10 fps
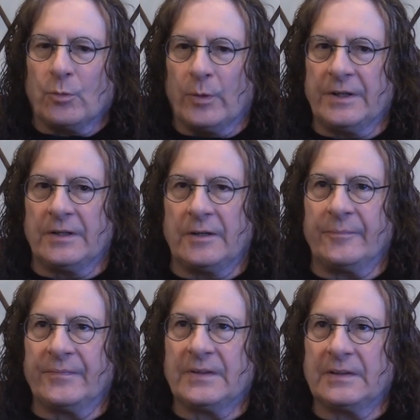when
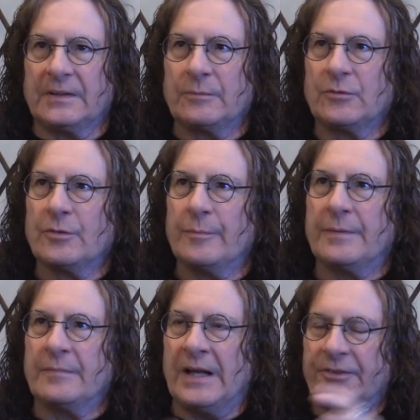um,
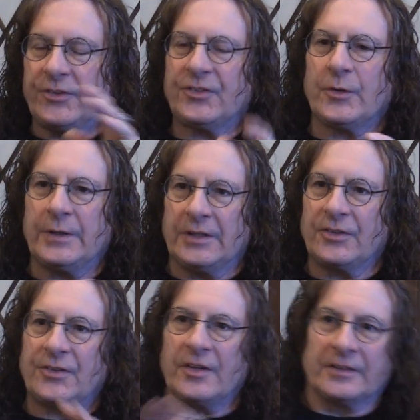
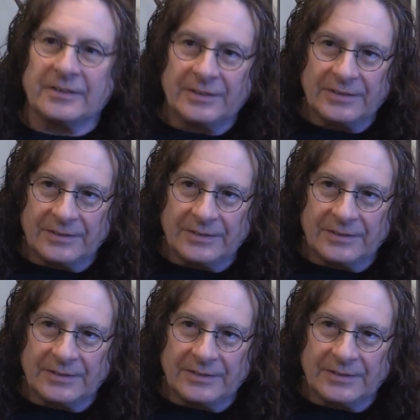Massasoit's son.